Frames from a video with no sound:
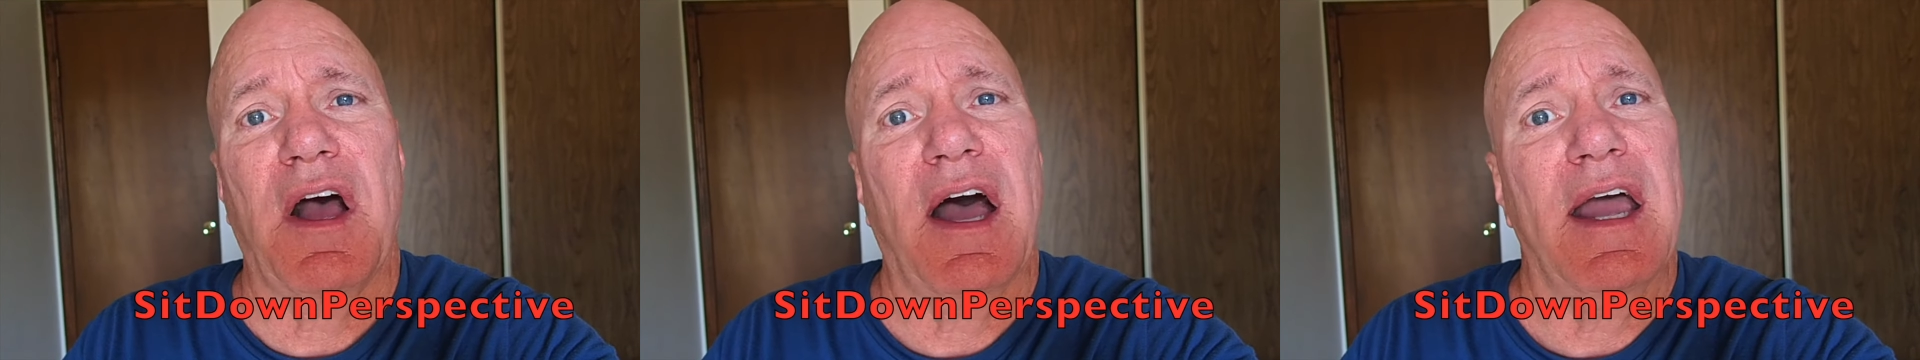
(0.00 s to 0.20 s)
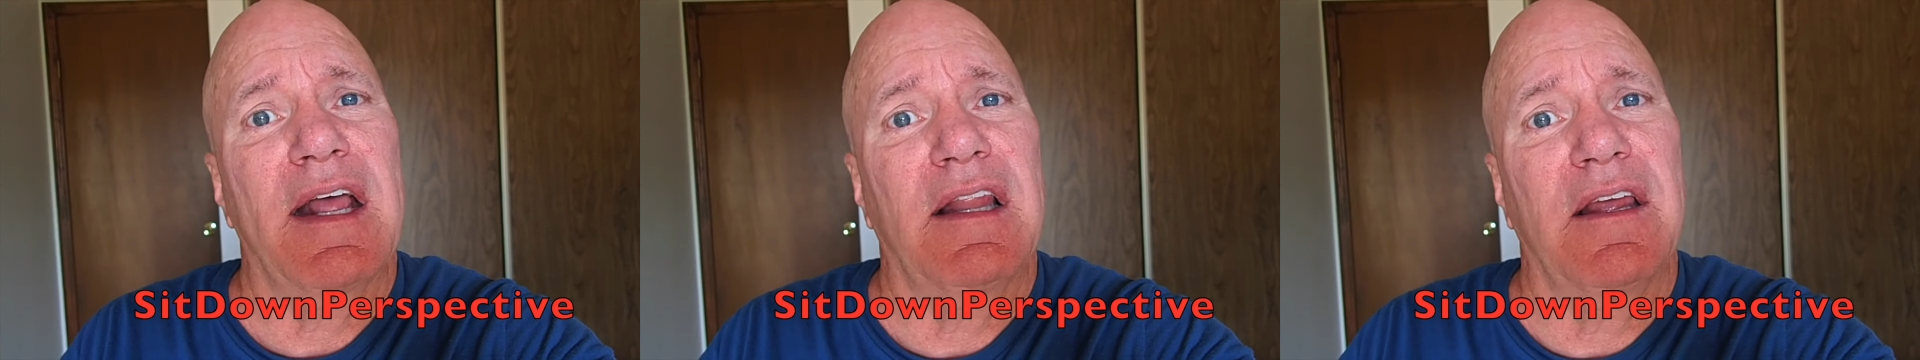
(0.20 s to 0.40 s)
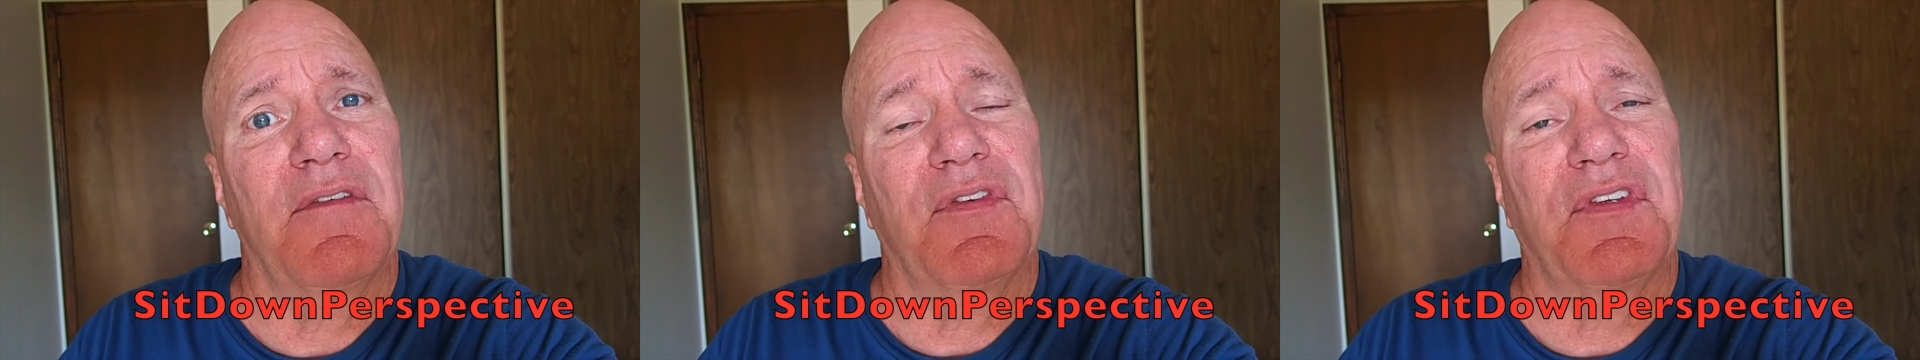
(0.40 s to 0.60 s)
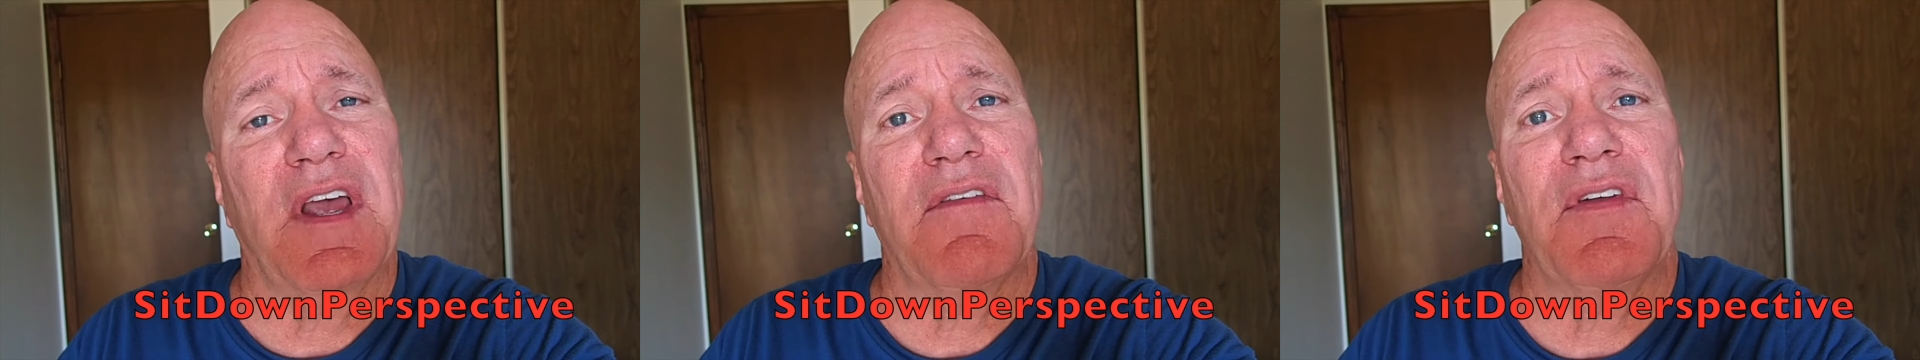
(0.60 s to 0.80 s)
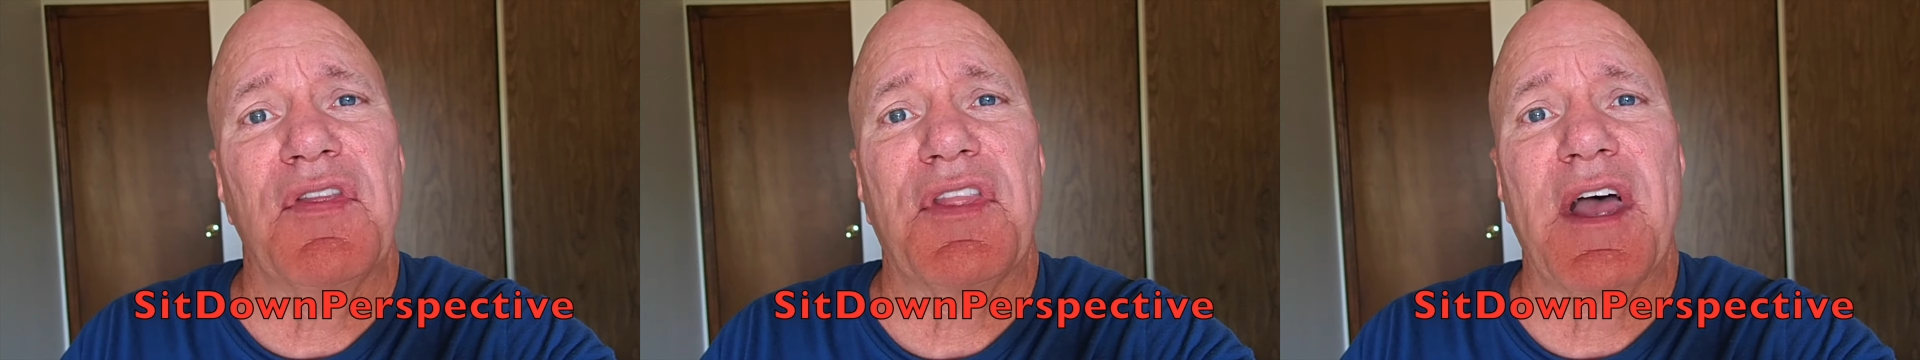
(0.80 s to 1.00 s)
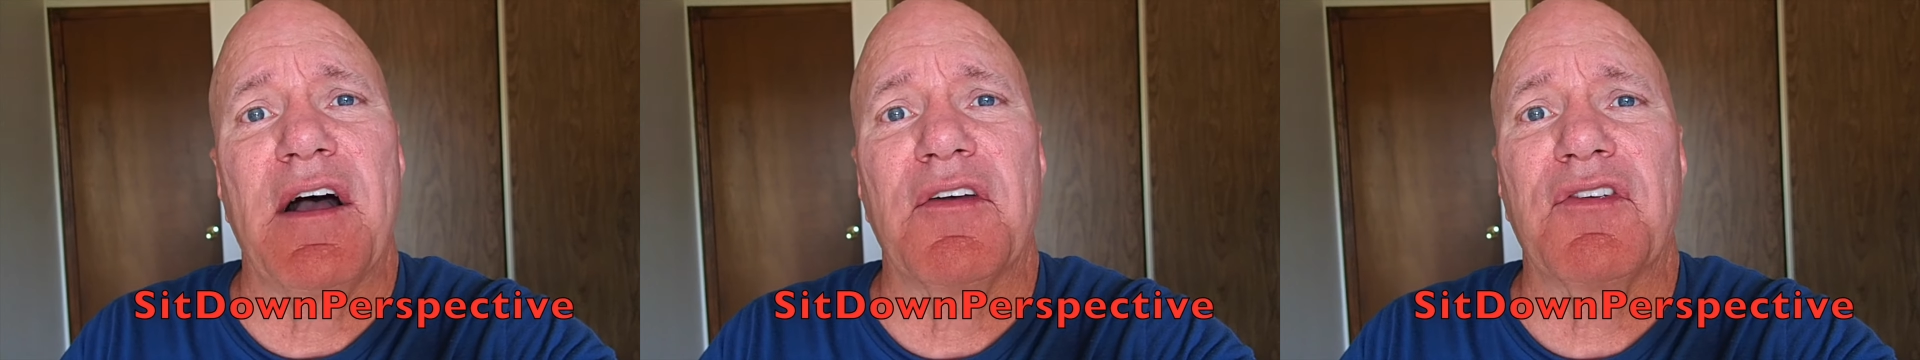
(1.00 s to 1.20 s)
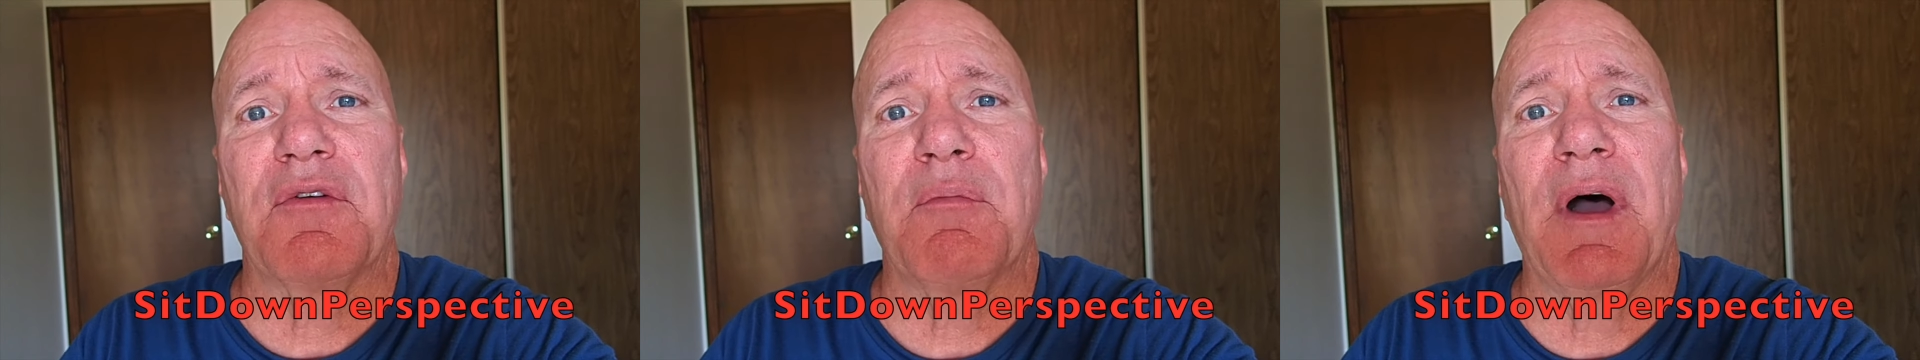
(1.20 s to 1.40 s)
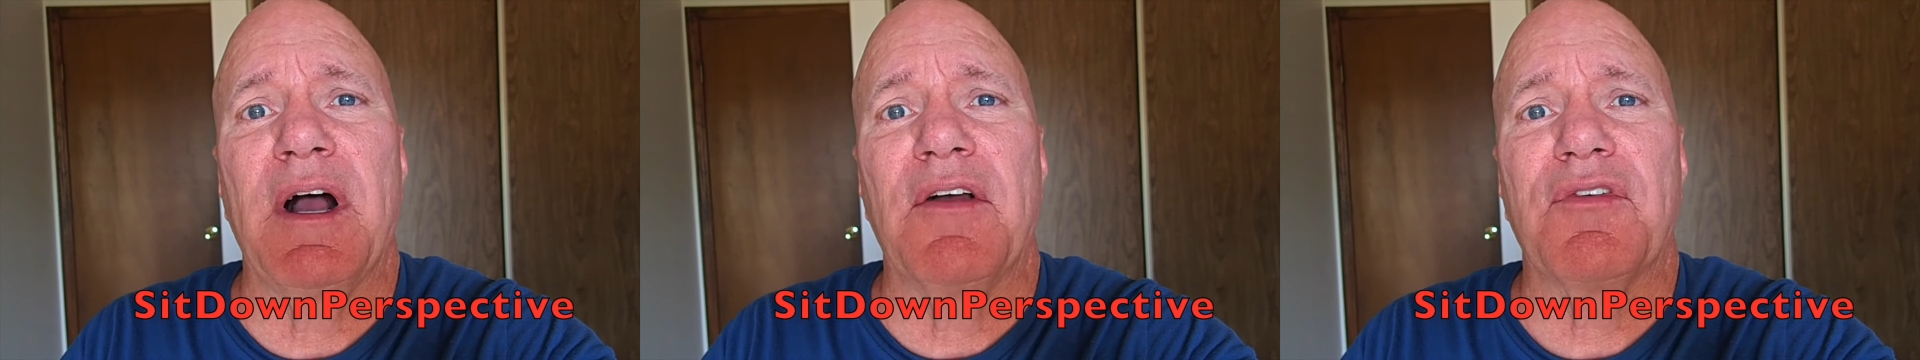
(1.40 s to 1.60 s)
I live 7,000
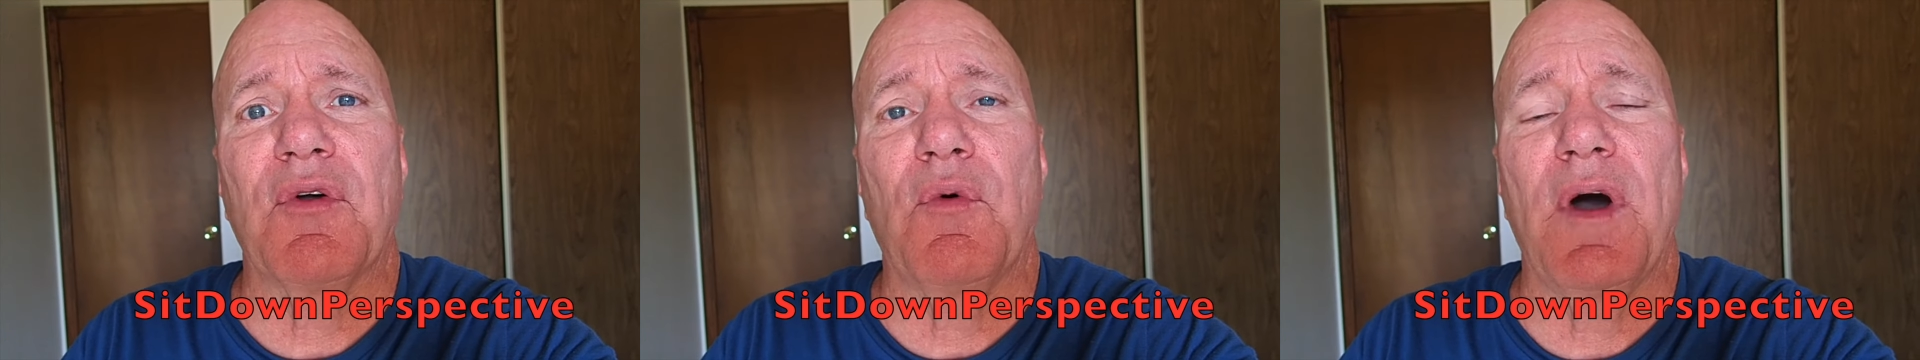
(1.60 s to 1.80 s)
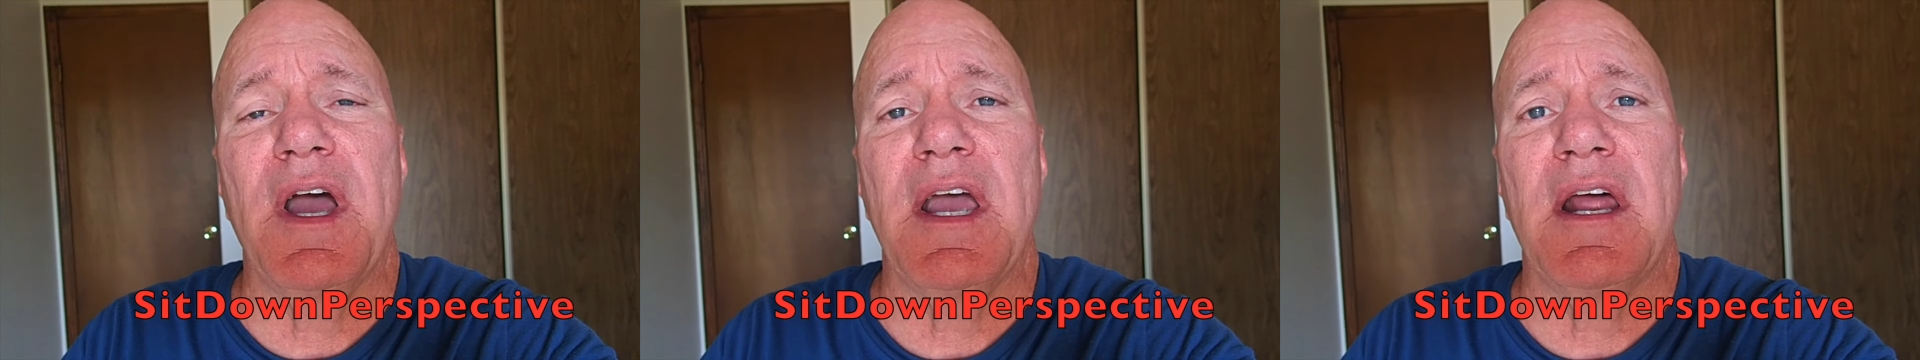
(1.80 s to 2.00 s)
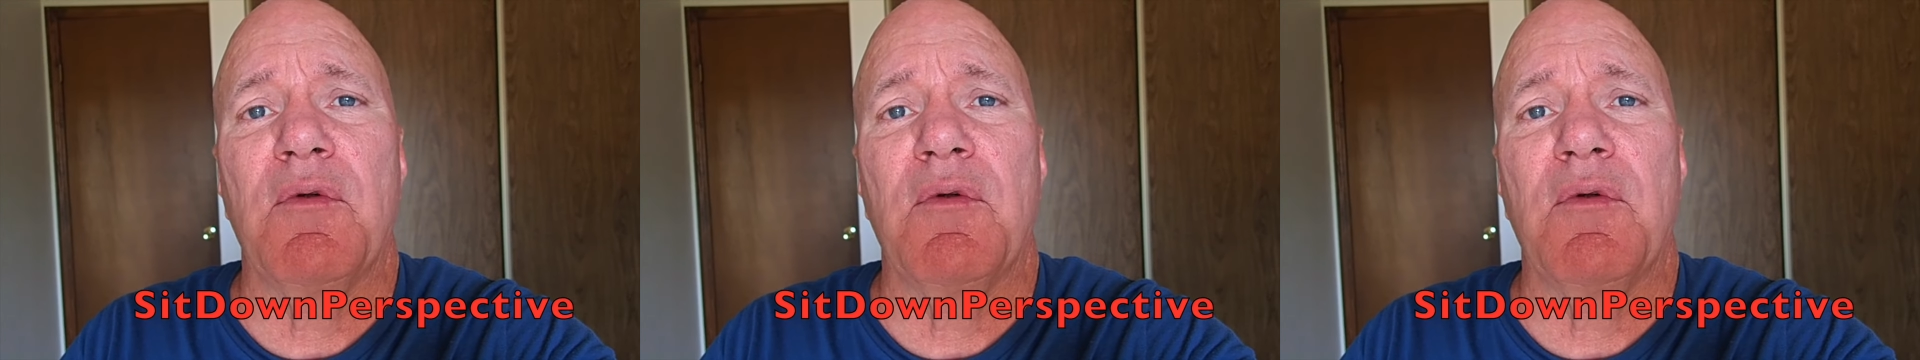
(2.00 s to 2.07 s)
miles away,